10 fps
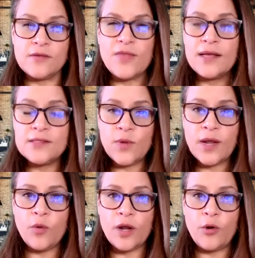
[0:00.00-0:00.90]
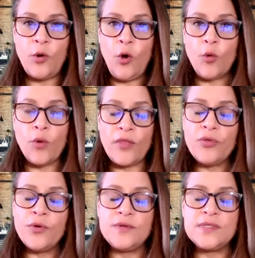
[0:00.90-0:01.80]
So that's what I want to run
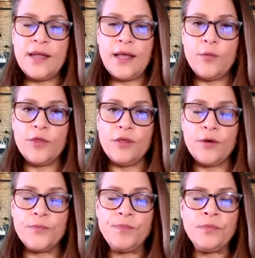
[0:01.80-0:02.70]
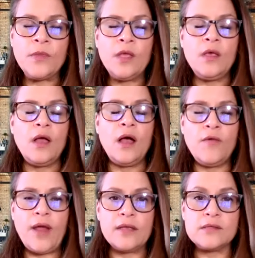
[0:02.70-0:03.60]
through today with you.
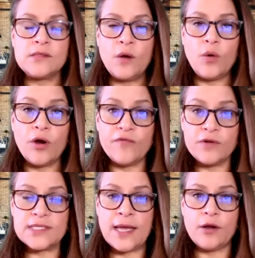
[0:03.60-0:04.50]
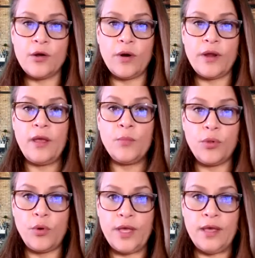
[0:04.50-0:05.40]
All right. So our first category,
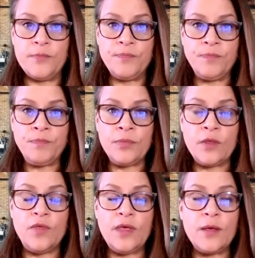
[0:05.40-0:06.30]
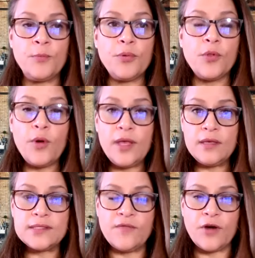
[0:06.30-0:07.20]
employee. The
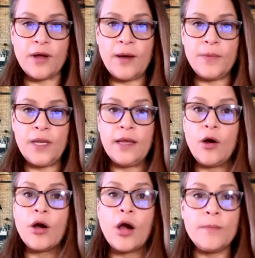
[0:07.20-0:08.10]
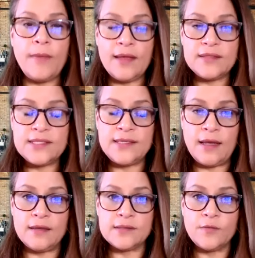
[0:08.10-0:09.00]
employees of our company are our
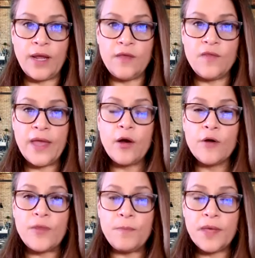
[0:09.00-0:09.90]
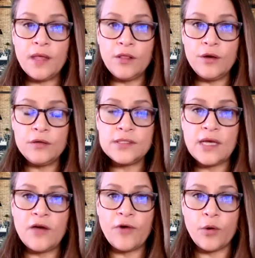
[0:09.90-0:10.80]
mainstays, right? They are the pillars
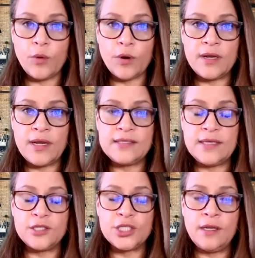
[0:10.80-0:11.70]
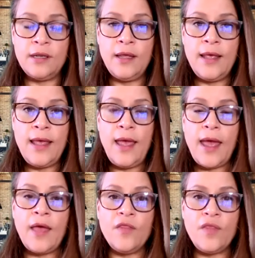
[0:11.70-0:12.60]
of our organization,
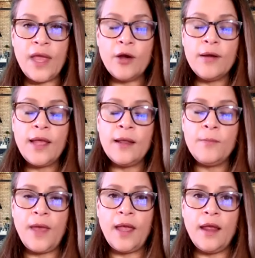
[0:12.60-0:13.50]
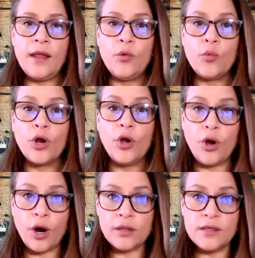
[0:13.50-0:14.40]
and they are getting paid
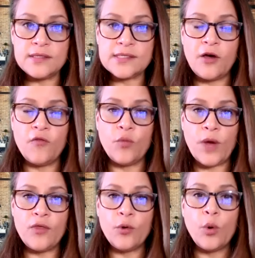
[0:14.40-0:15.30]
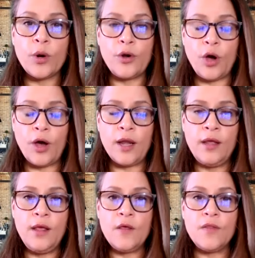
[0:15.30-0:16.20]
regardless of whether or not
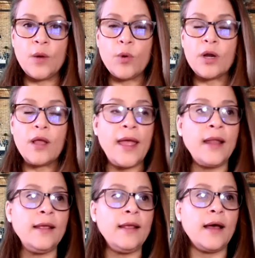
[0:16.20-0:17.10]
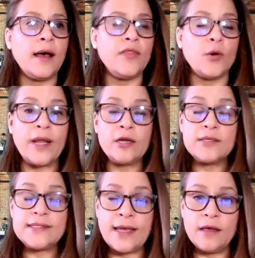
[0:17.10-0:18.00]
there were any
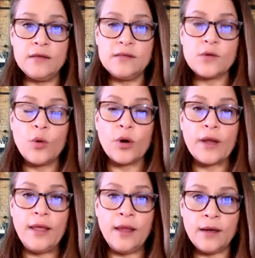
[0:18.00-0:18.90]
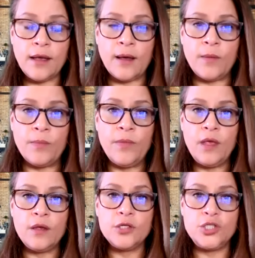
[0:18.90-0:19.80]
sales or income
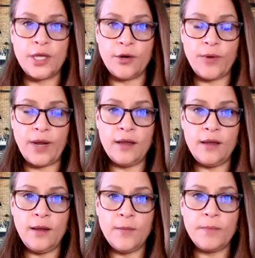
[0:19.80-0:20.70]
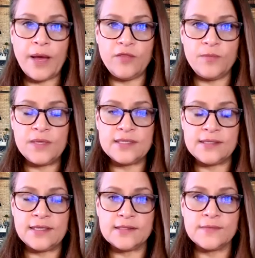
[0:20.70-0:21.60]
generated by the
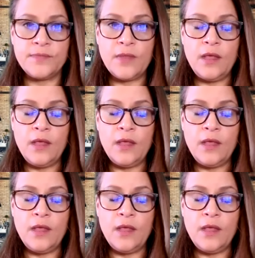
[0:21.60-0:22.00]
business.